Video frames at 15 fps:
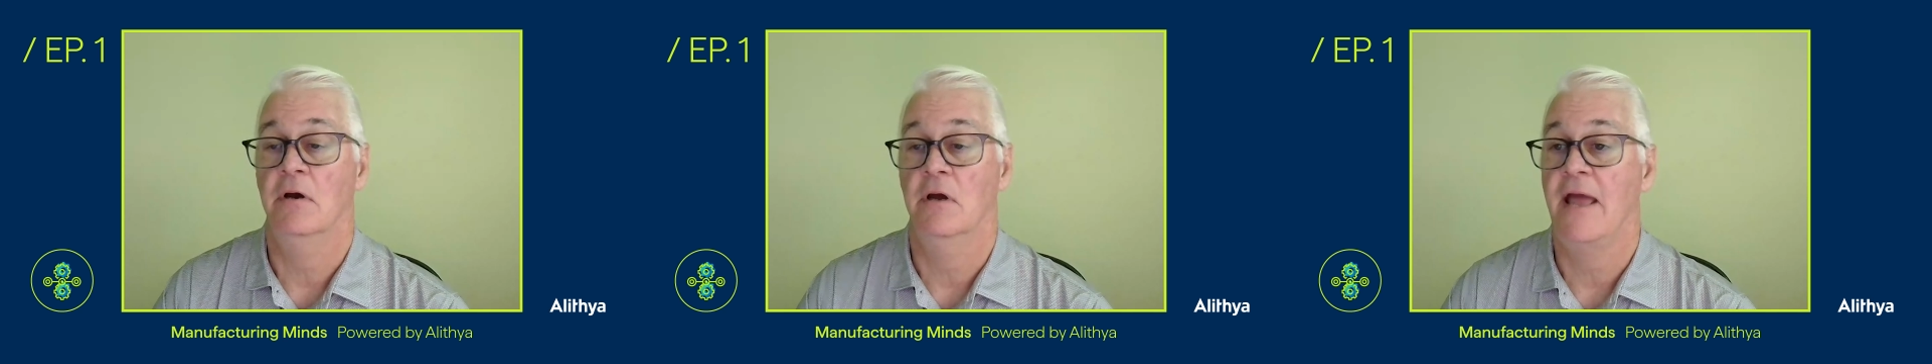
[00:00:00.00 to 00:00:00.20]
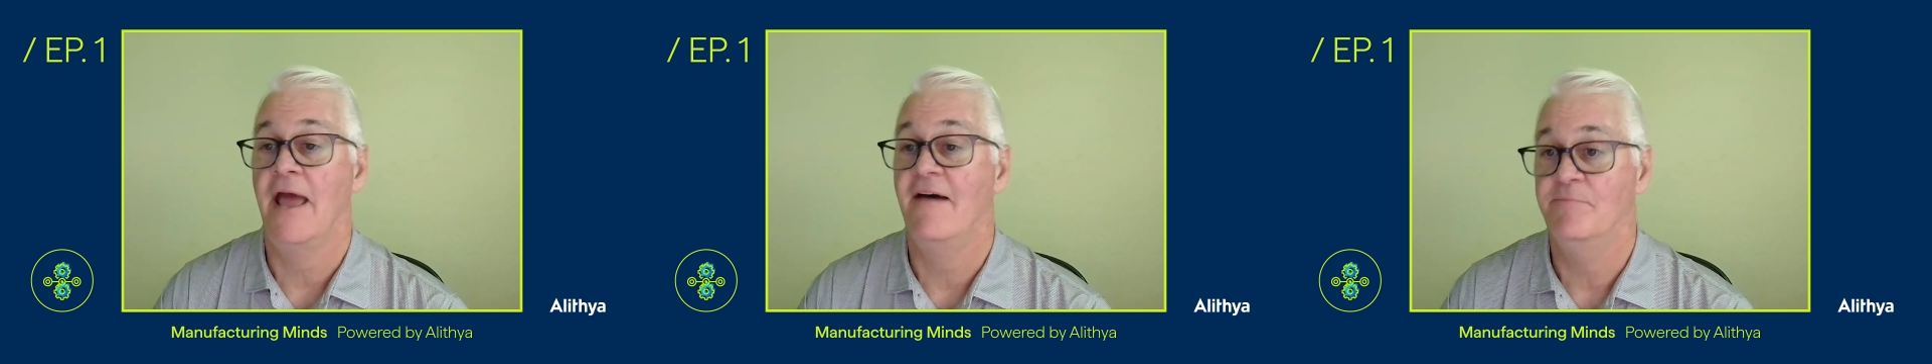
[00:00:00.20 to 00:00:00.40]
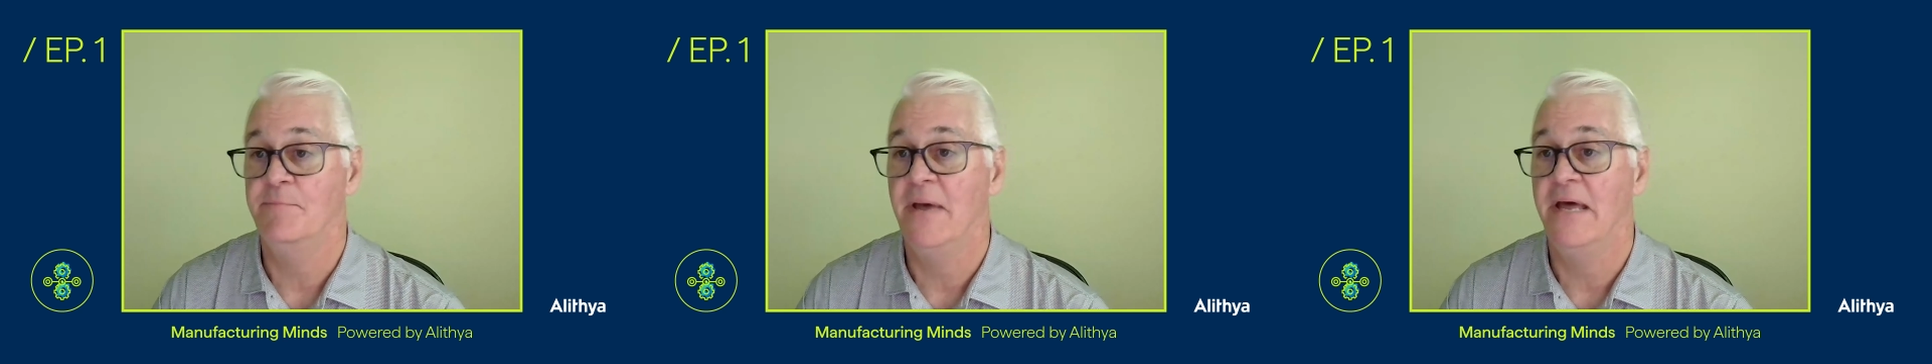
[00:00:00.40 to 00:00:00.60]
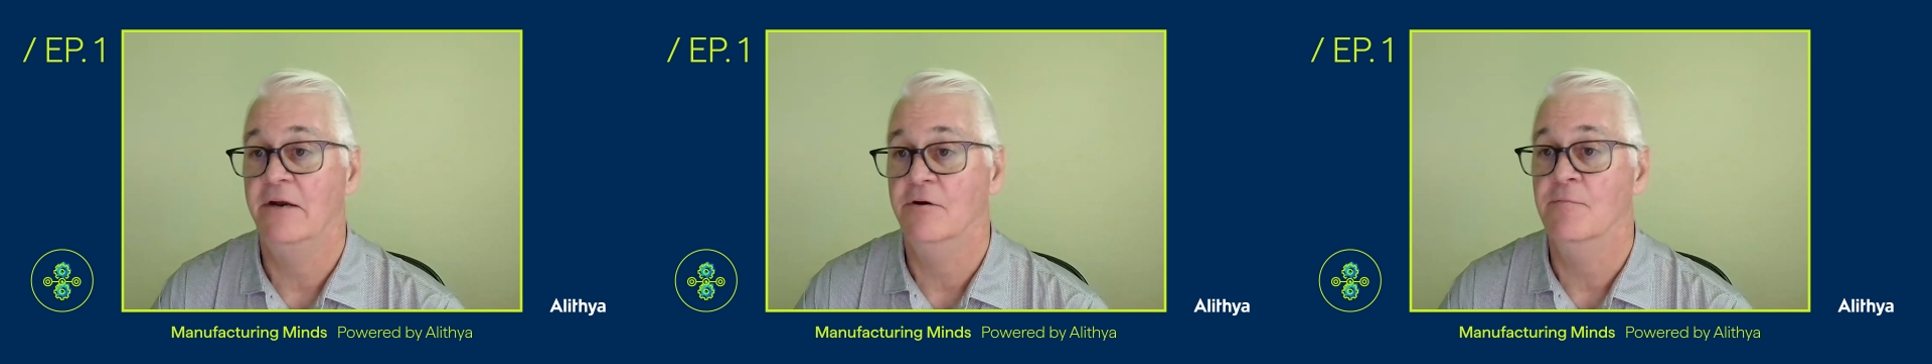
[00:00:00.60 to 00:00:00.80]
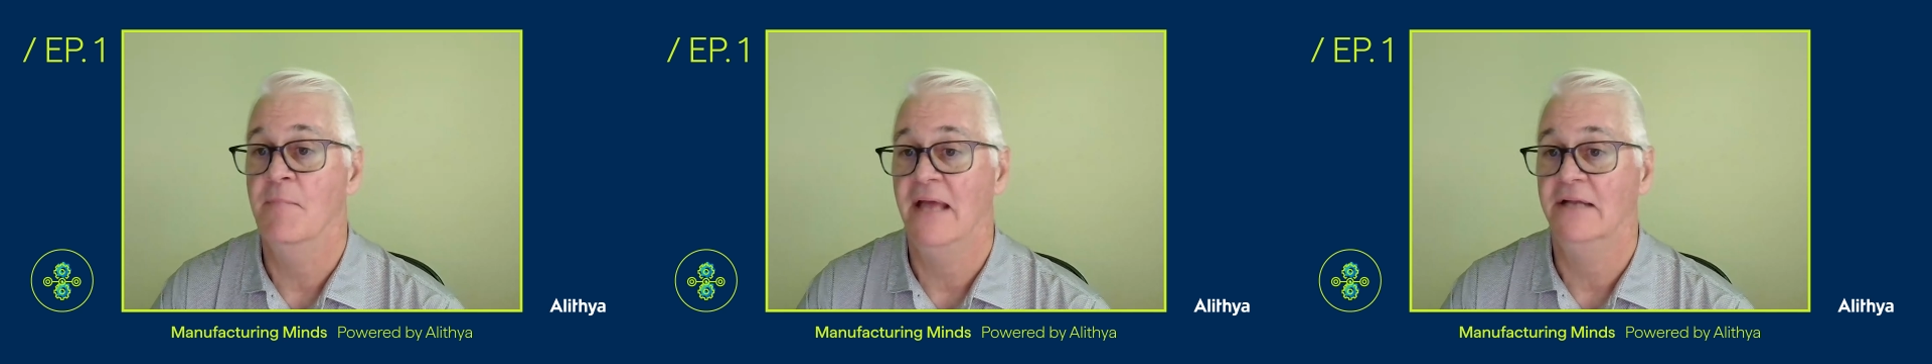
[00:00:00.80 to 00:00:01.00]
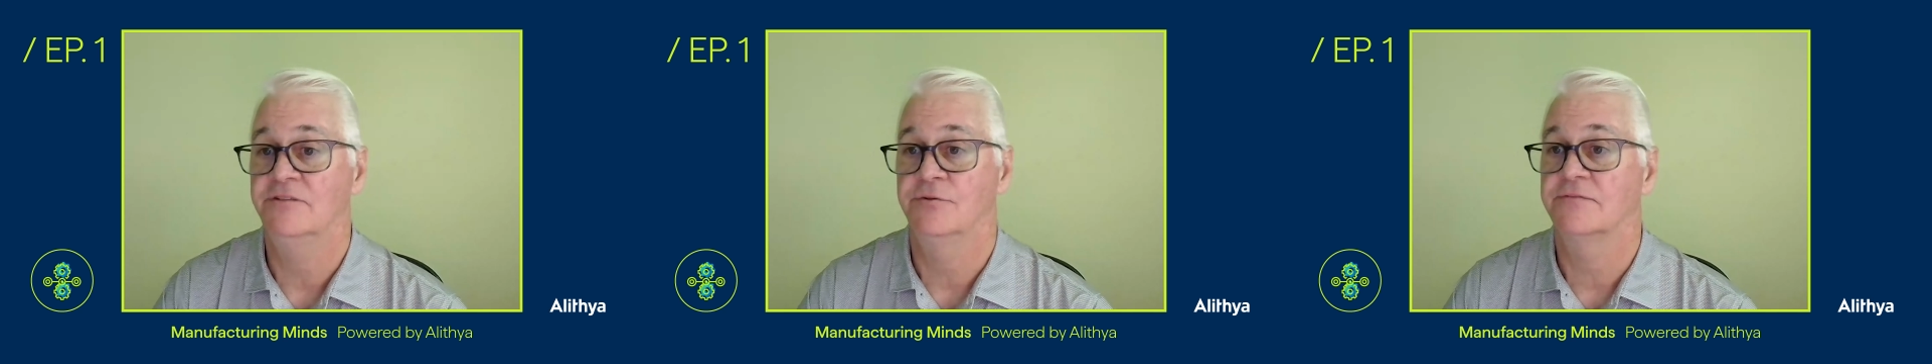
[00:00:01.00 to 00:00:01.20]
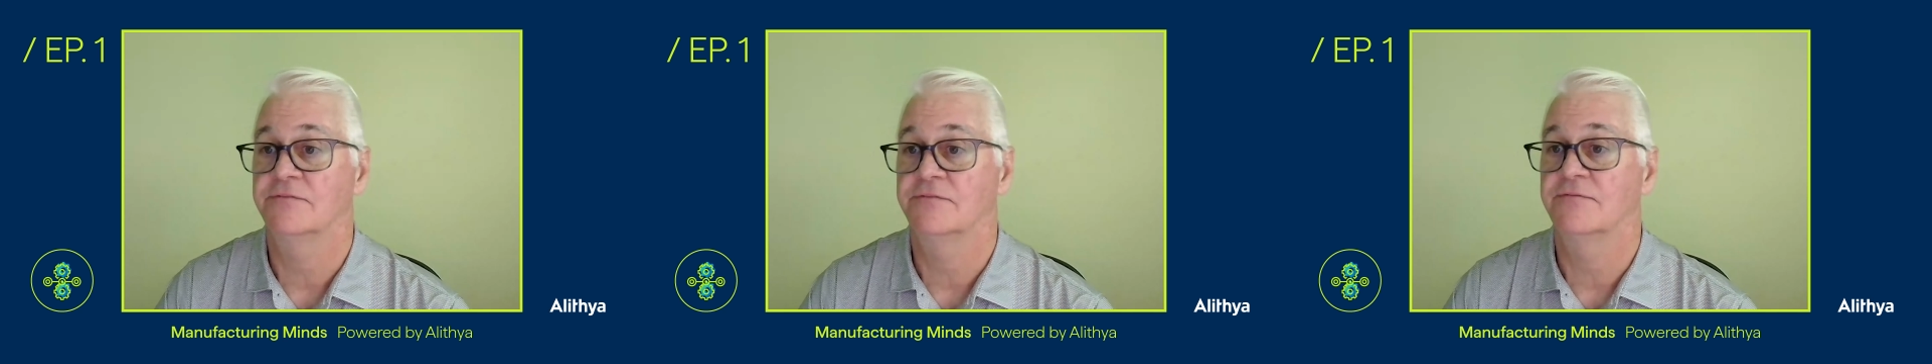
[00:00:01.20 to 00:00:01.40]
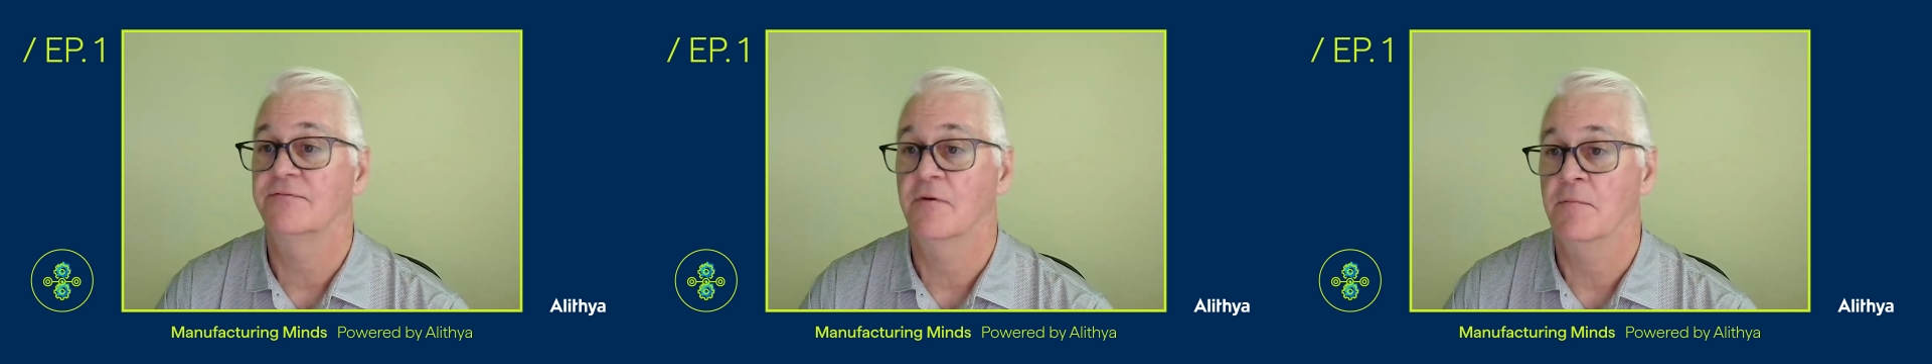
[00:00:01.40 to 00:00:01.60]
have better
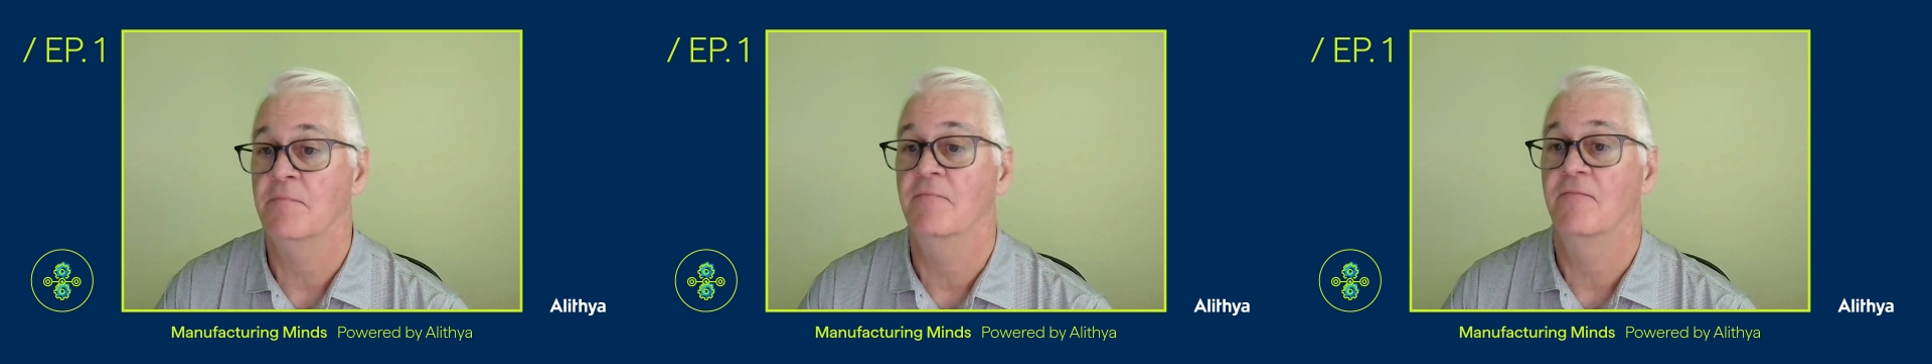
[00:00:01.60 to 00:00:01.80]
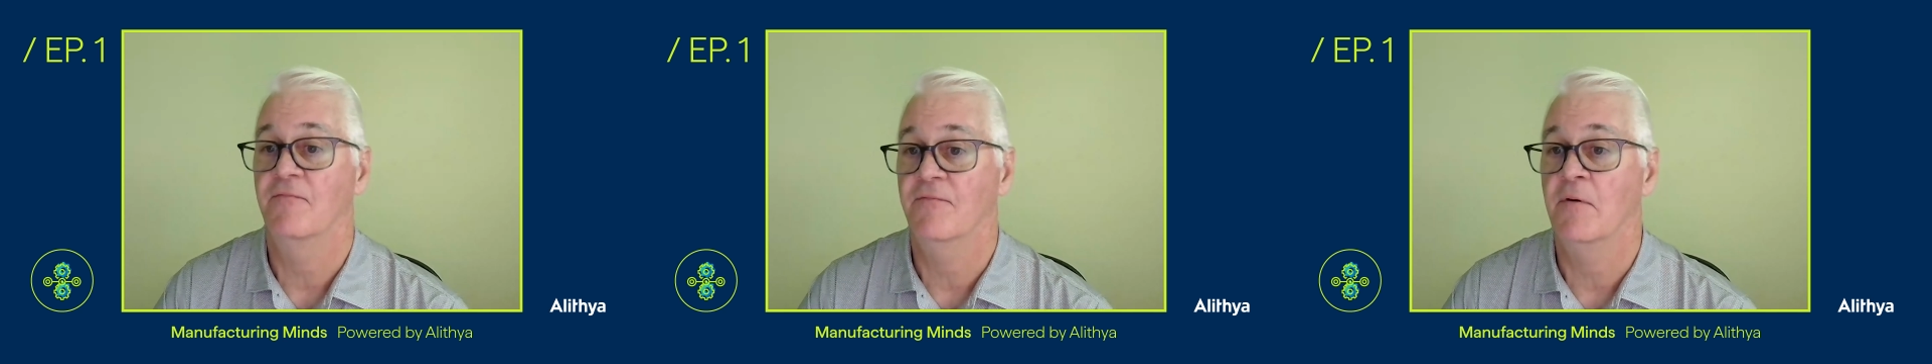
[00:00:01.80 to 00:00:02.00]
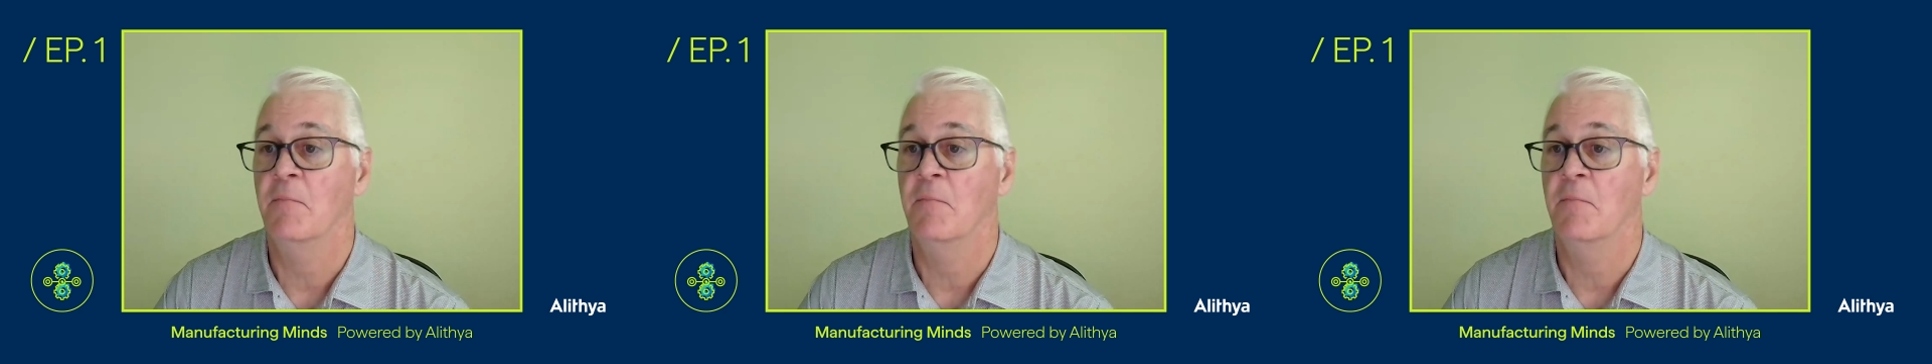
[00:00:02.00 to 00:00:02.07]
metrics from